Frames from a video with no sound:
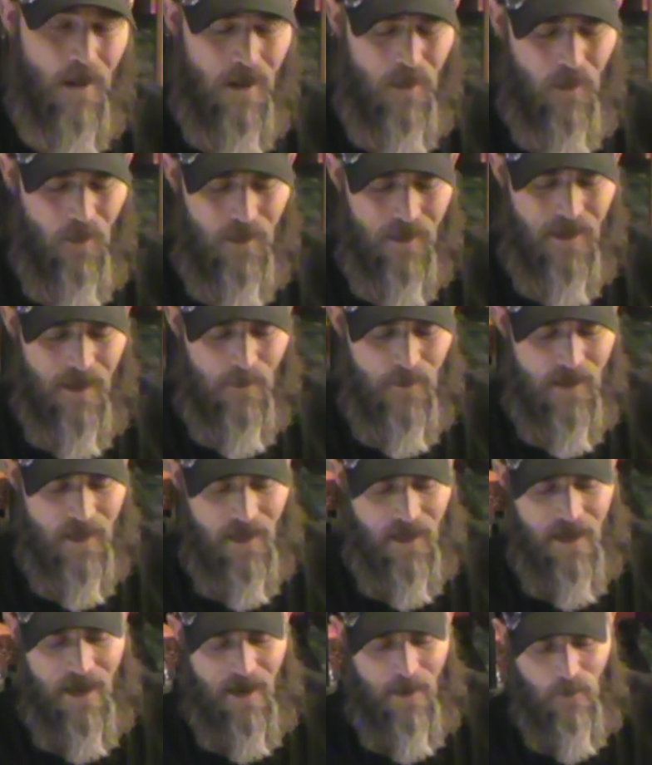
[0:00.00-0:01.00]
I'll hold it up to the
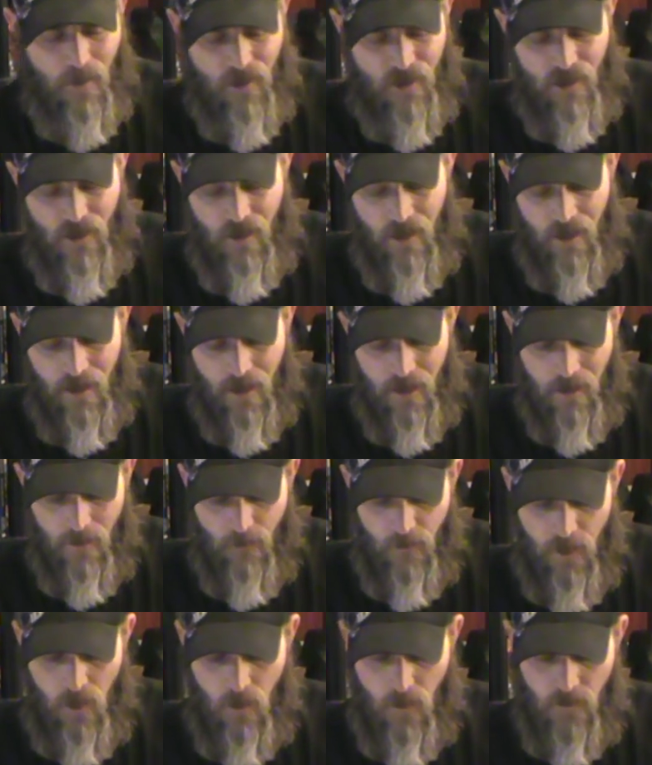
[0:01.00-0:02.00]
camera so you can get a
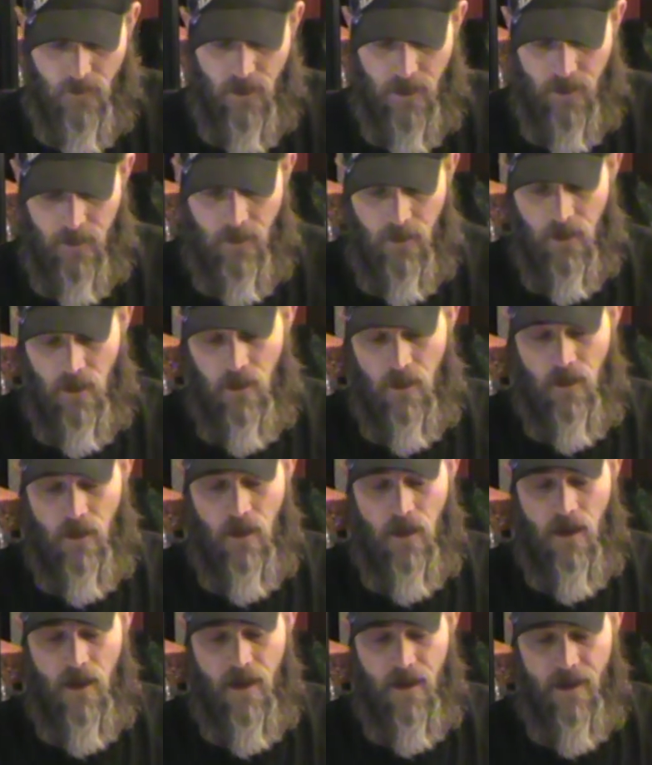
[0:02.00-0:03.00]
view of it.
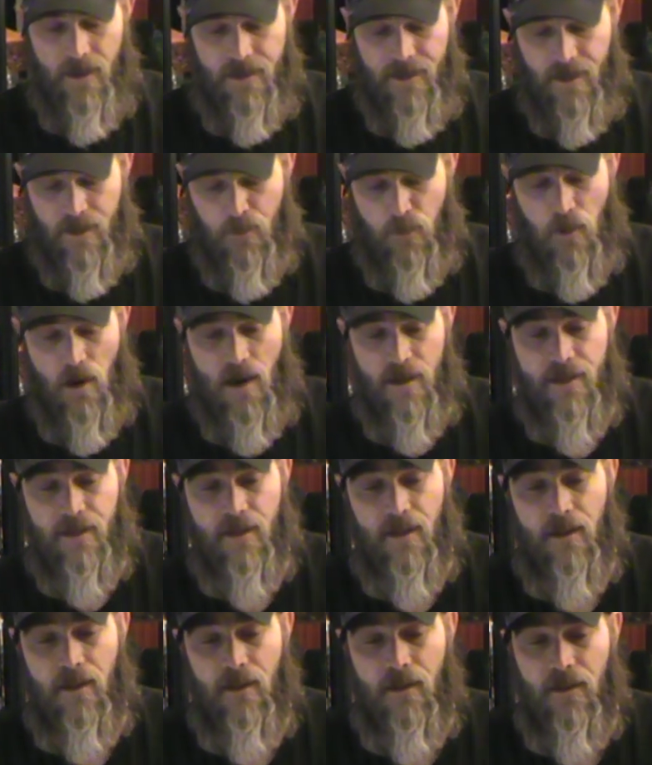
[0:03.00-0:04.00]
And this is
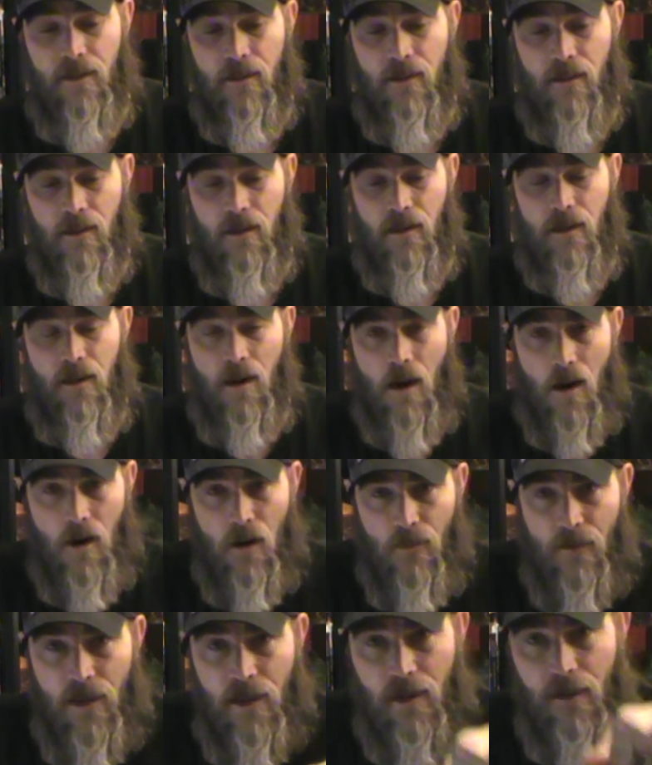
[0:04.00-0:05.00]
Preston
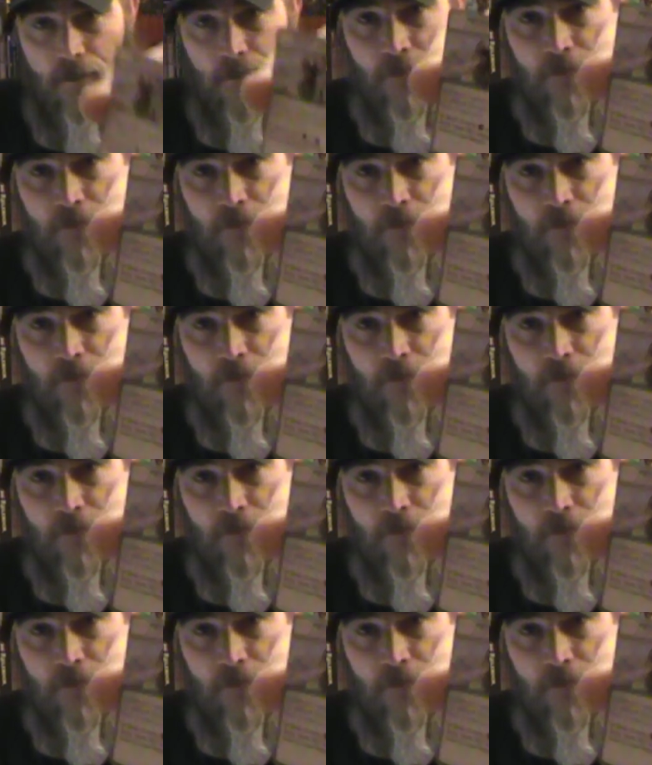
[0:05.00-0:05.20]
Garvey.